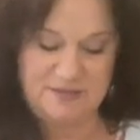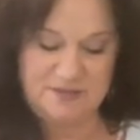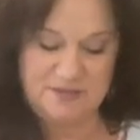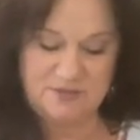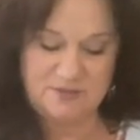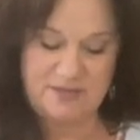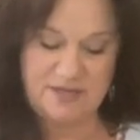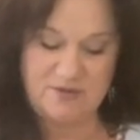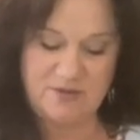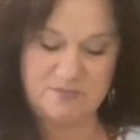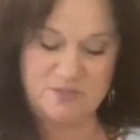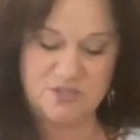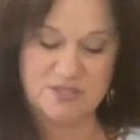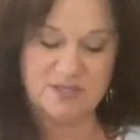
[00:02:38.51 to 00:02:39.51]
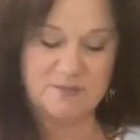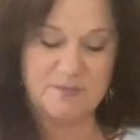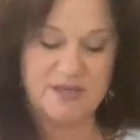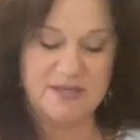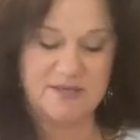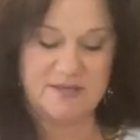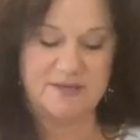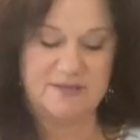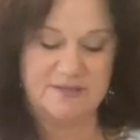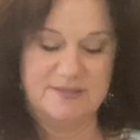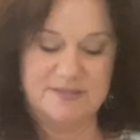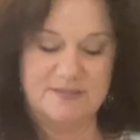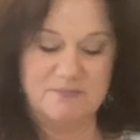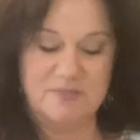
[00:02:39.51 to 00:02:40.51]
So now I'm just going to make
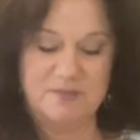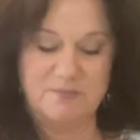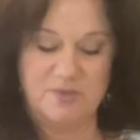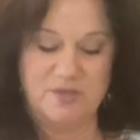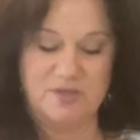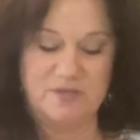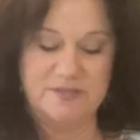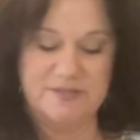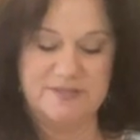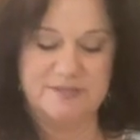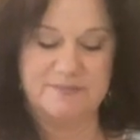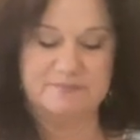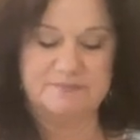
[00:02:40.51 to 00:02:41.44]
some meatballs.